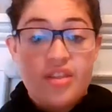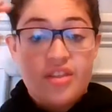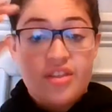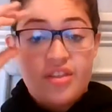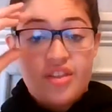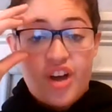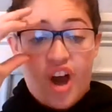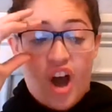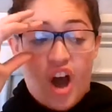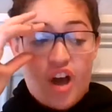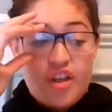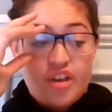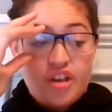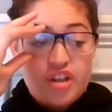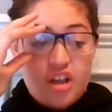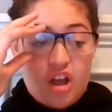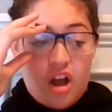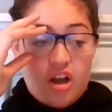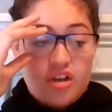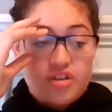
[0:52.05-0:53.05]
The
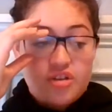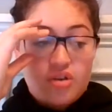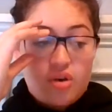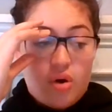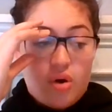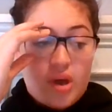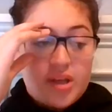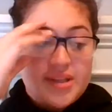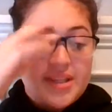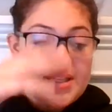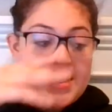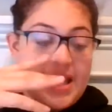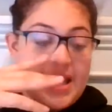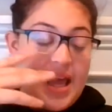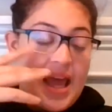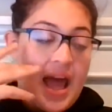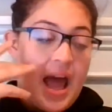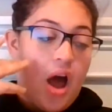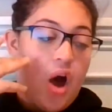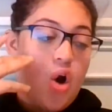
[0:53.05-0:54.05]
authors also go on to
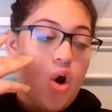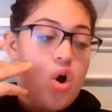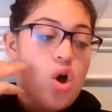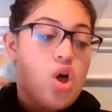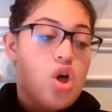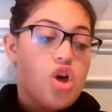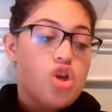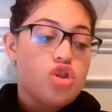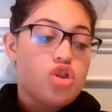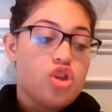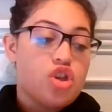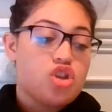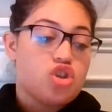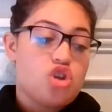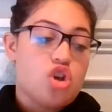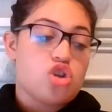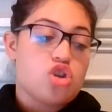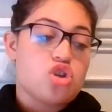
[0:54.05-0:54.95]
say how there's